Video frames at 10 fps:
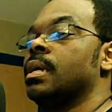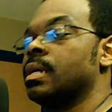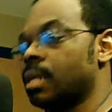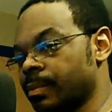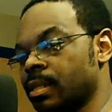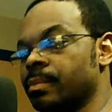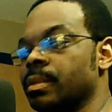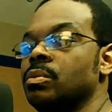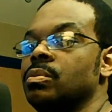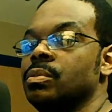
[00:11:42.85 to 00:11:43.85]
Comment down
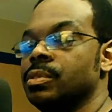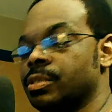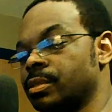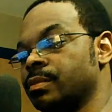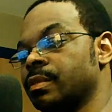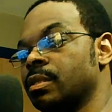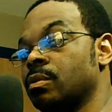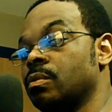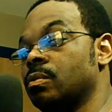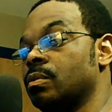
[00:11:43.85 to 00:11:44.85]
below. Share this video.
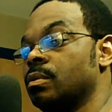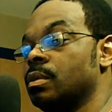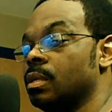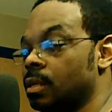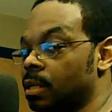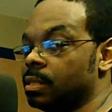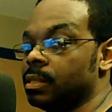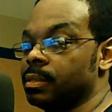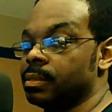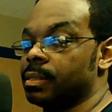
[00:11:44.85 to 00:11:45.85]
I'll see
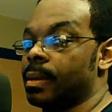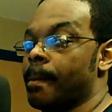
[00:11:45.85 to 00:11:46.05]
y'all next time.